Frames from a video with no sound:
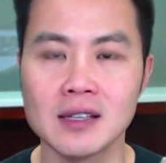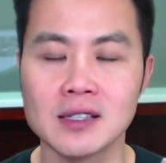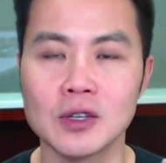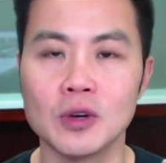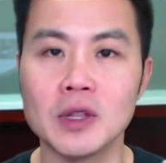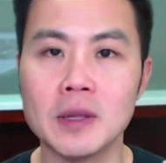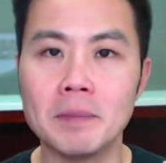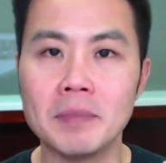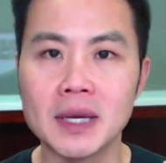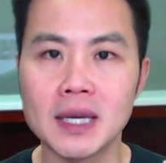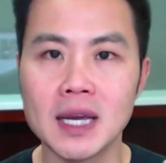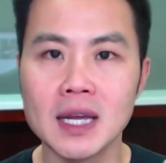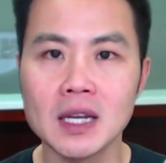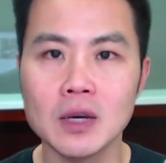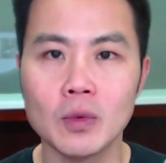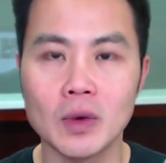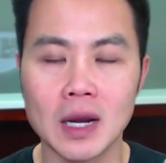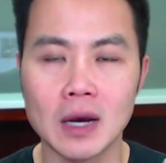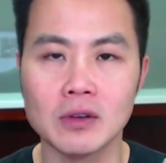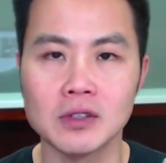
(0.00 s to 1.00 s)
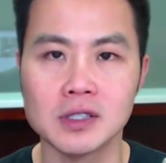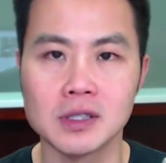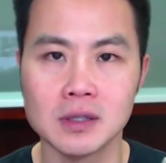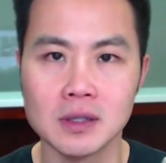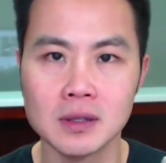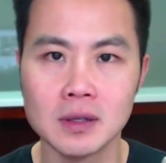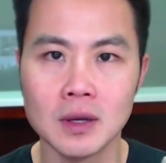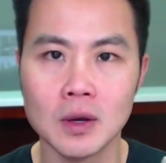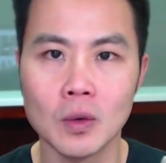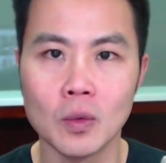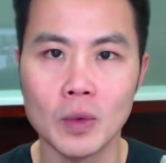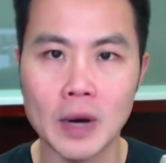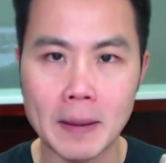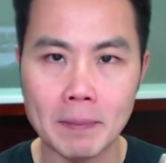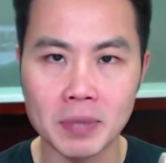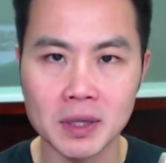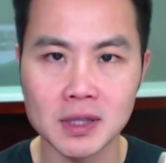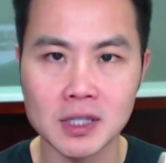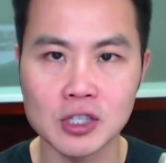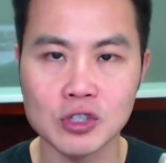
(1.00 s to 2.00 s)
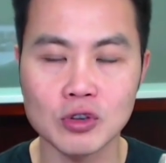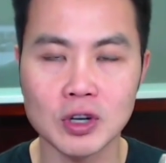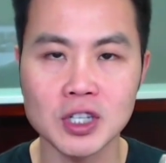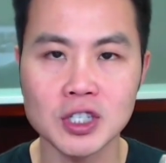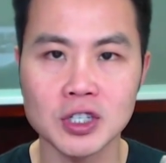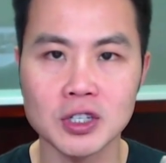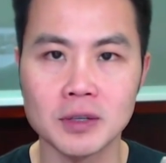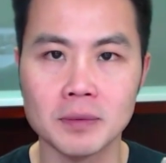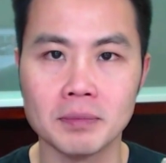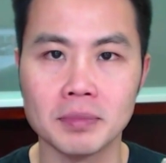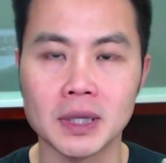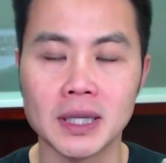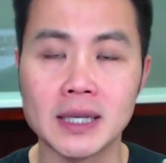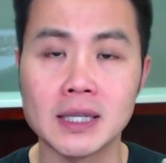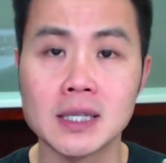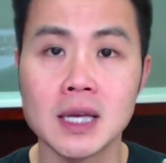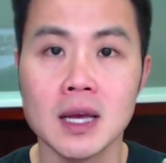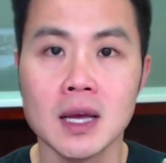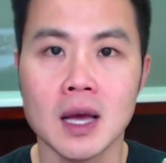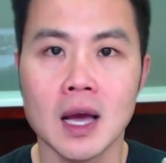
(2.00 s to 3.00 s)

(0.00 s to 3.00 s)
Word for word: So in the beginning, when I put the structure in place,